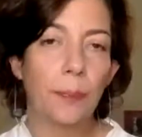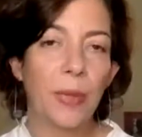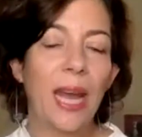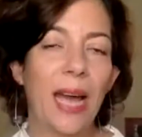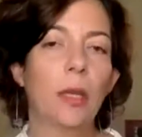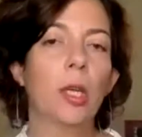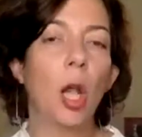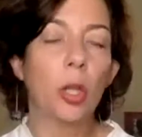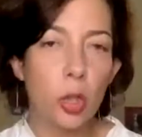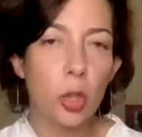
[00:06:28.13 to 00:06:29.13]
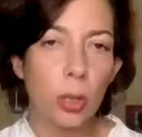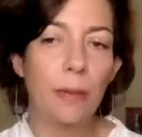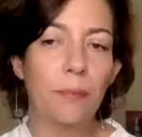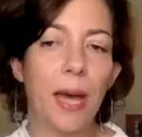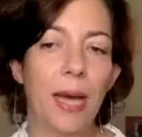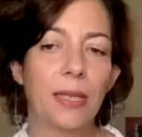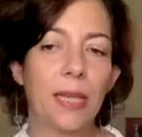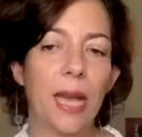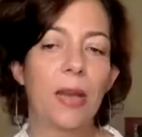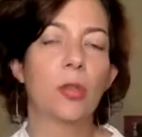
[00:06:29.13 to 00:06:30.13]
It had a cultural impact. It
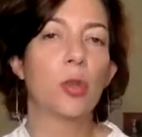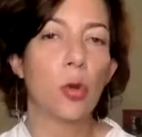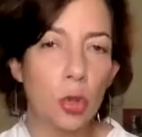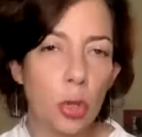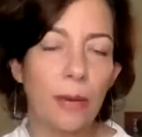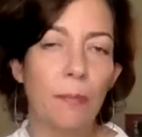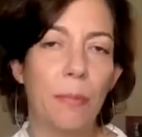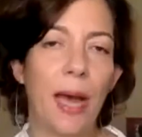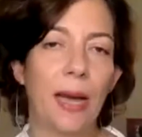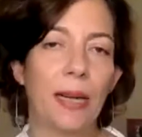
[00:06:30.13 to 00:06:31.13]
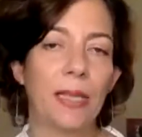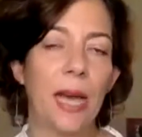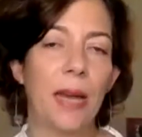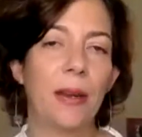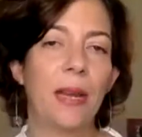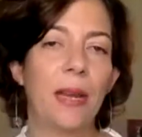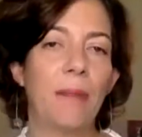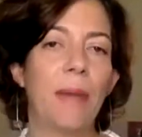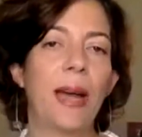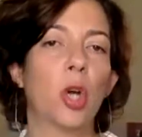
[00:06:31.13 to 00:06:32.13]
had a social impact. It had an
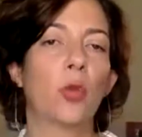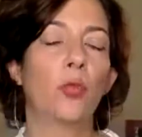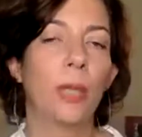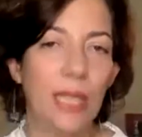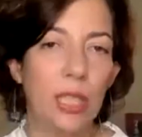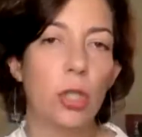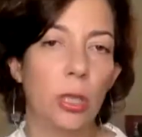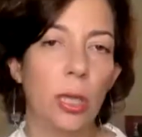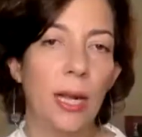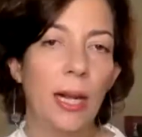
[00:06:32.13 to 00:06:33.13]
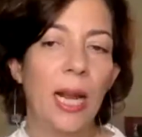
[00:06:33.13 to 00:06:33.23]
impact on religion.